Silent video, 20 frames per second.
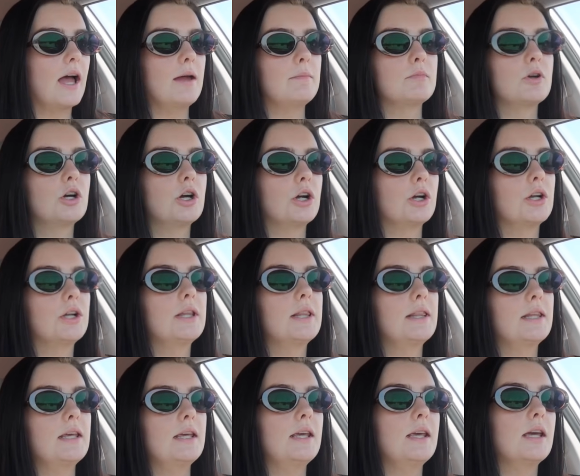I'm
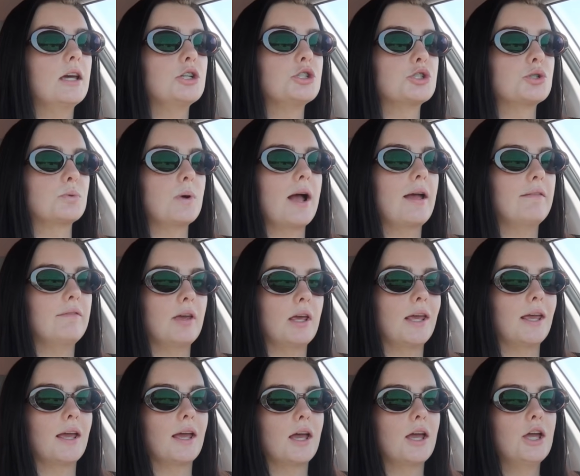currently
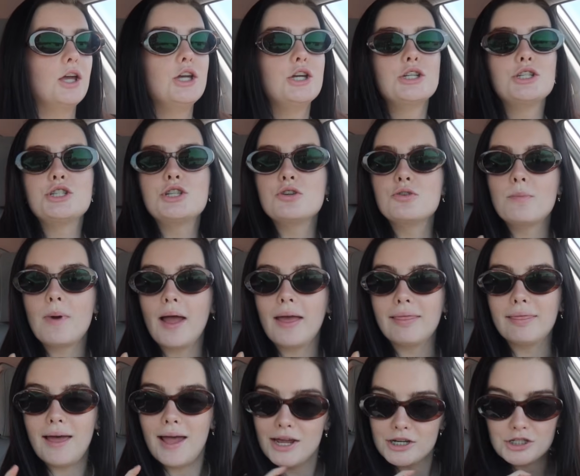driving to my
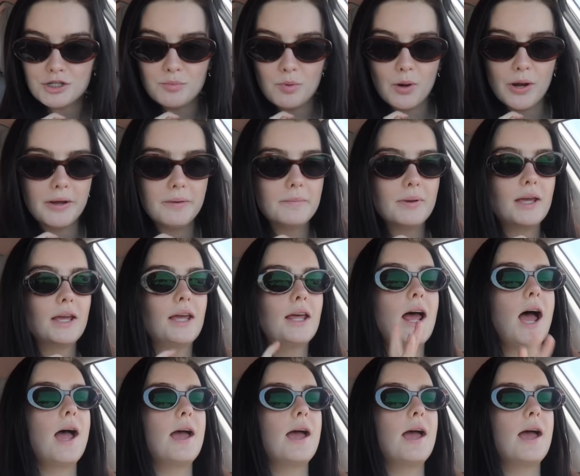lash appointment.